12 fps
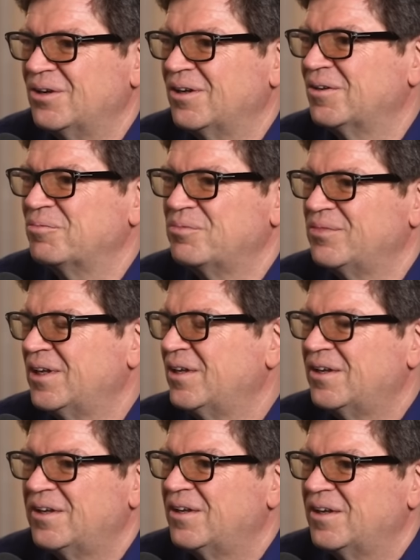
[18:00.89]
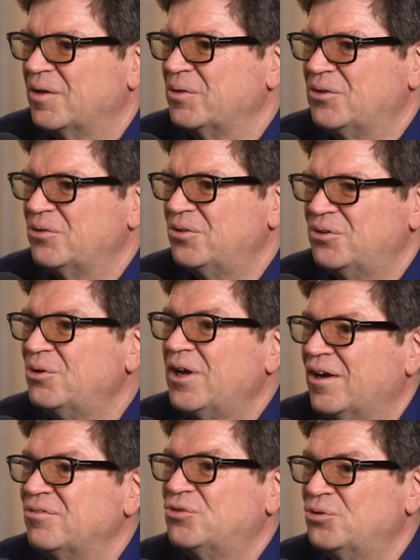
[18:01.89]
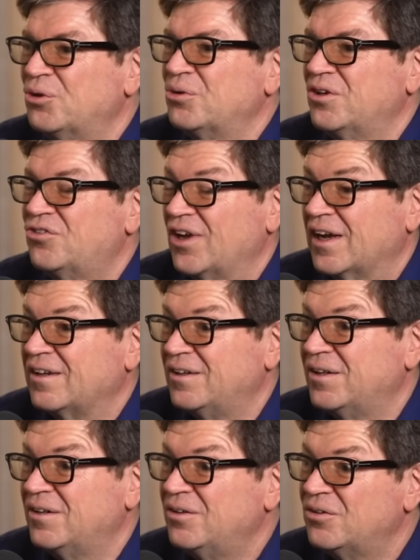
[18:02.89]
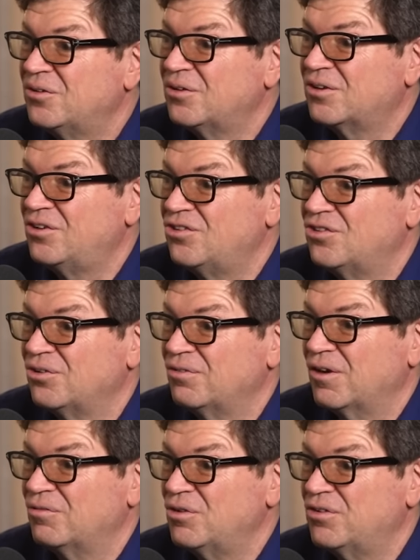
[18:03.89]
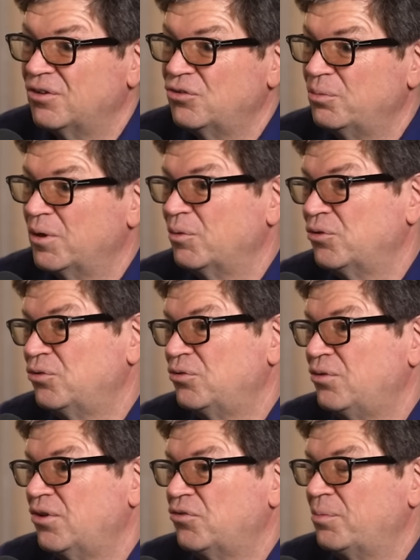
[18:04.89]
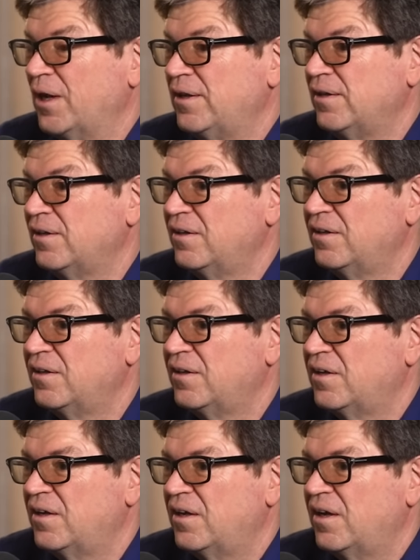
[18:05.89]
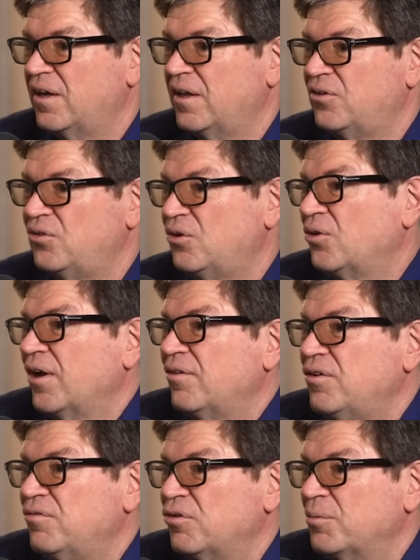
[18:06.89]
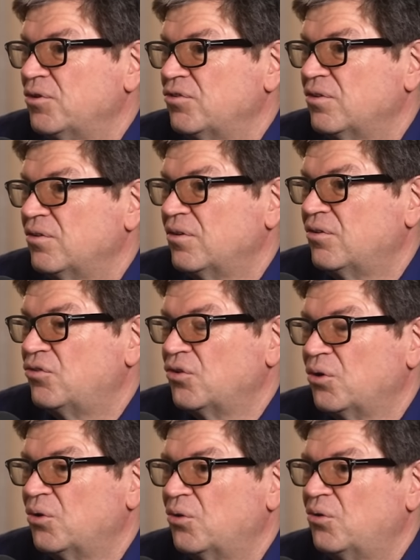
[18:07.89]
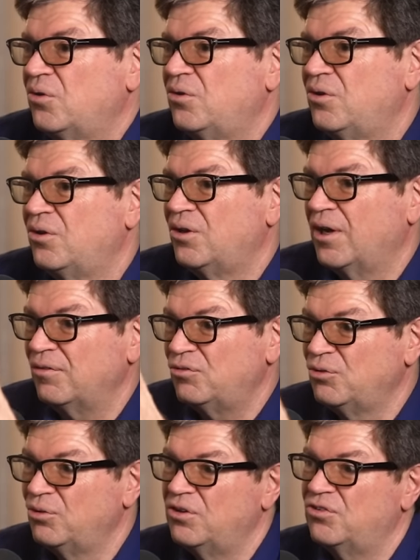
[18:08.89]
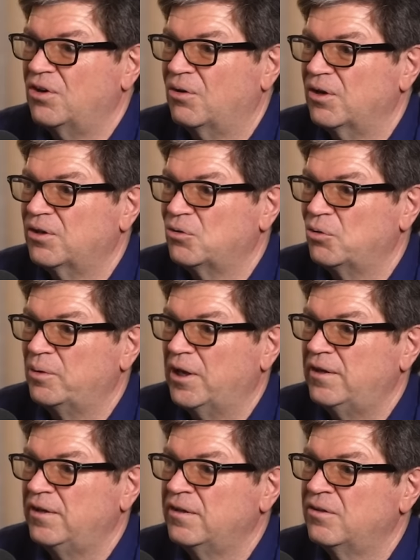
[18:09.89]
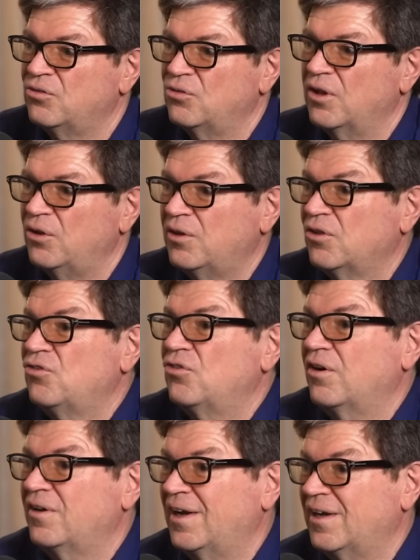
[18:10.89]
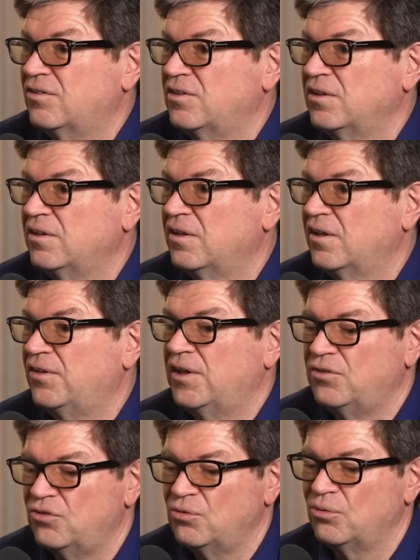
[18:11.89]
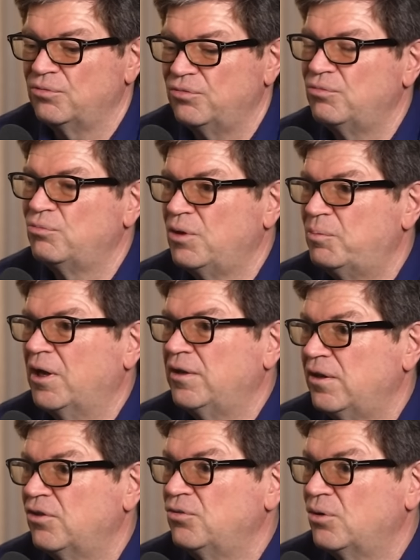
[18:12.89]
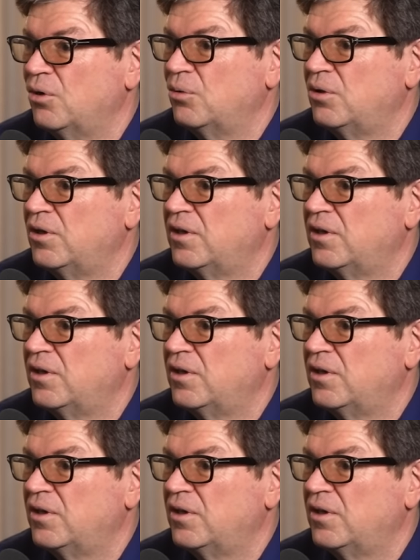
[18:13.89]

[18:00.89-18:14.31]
Uh, I mean, you, you would have to know exactly the condition of everything to be able to do this planning. And you don't have the information. So you, you have to do this hierarchical planning so that you can start acting and then sort of replanning as you go.